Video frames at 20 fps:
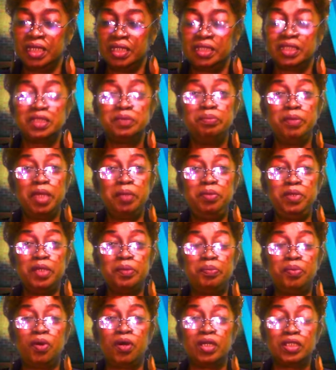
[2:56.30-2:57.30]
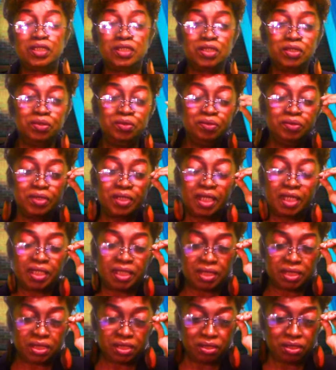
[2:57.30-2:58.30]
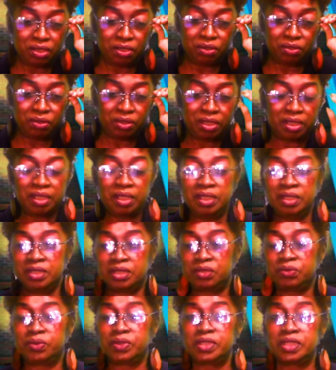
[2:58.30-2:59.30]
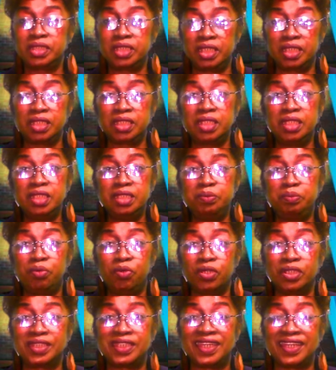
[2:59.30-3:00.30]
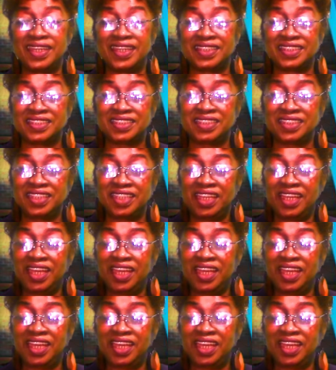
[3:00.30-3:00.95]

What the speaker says: This may be a part two, and I'll let you know towards the end of this broadcast.